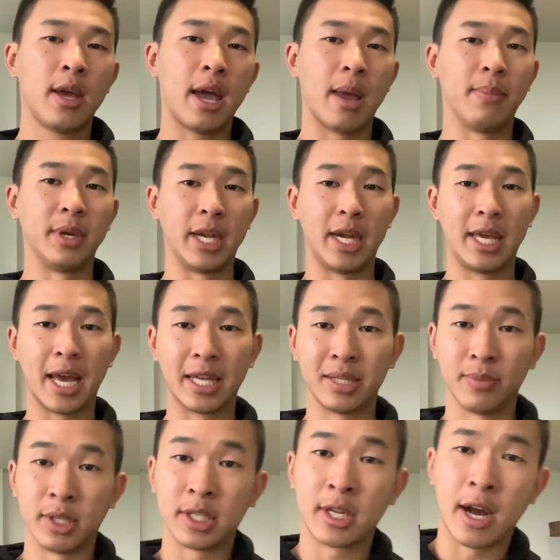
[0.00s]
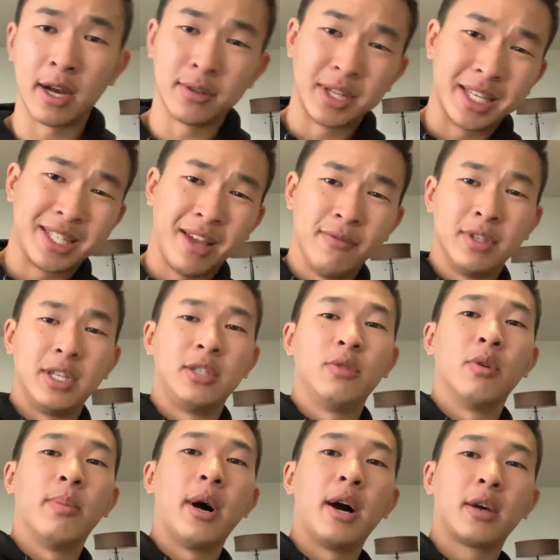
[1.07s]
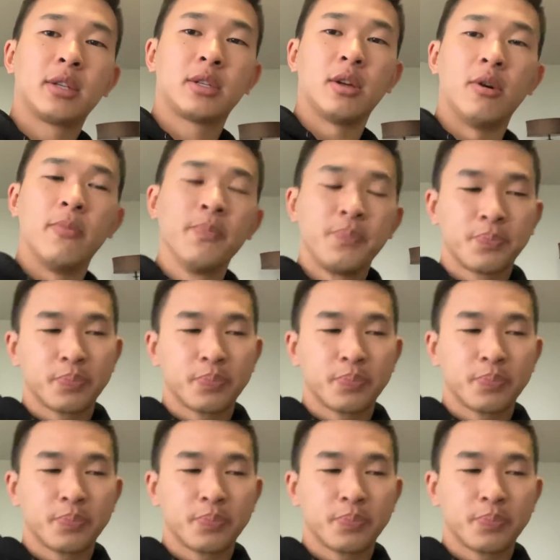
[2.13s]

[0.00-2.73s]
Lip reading: and Panini had some in stock. It's like 72 a box, so